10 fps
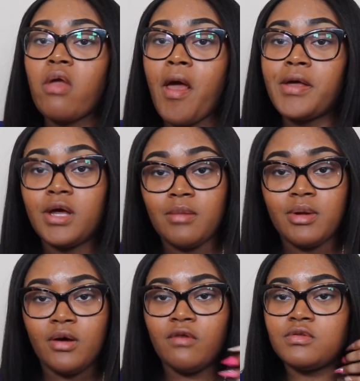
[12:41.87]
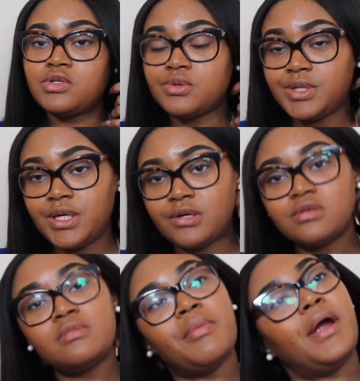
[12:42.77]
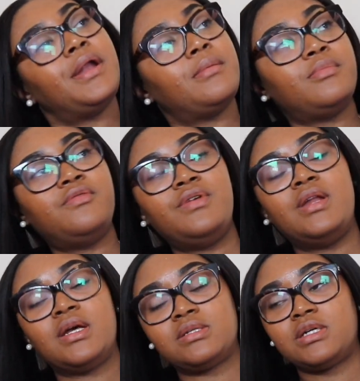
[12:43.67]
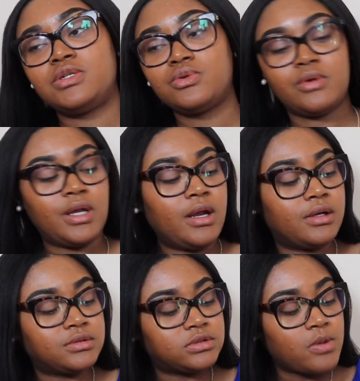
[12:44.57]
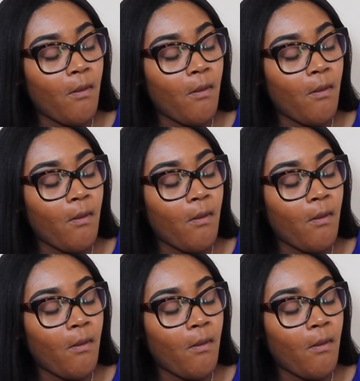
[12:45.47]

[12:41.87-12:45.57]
It could have been over 20 years. But in the movie, they said 20 years.